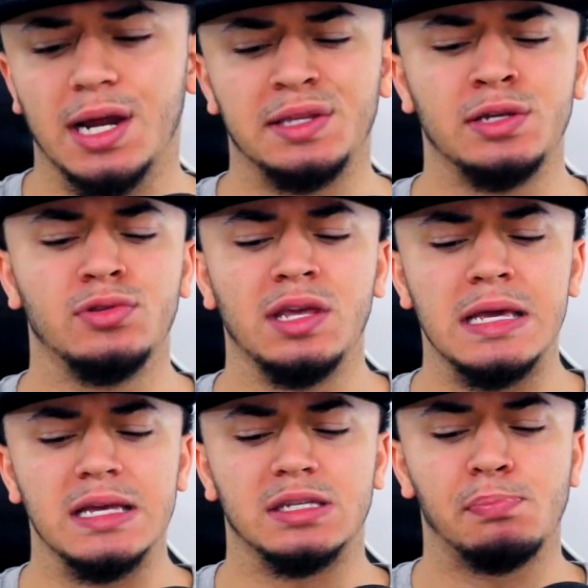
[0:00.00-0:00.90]
I do think
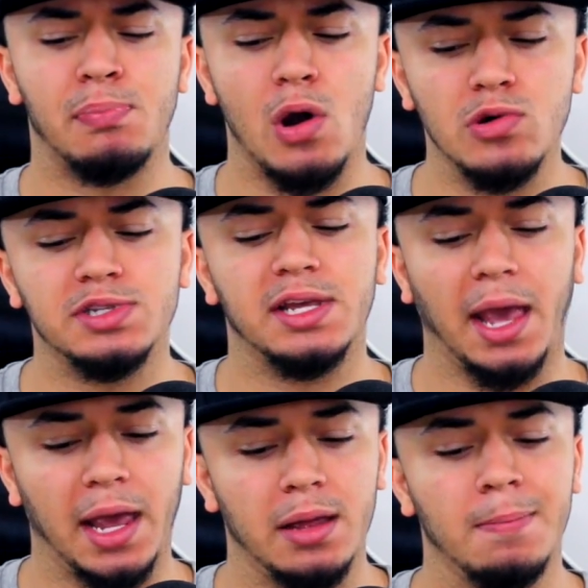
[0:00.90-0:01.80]
his post
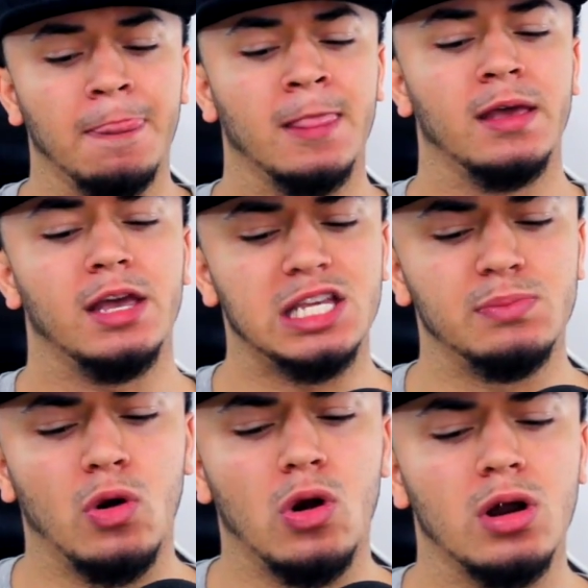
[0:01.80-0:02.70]
game is
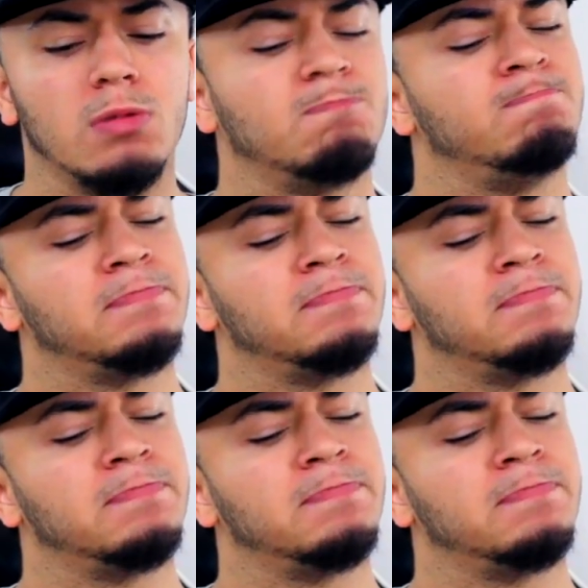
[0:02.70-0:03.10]
more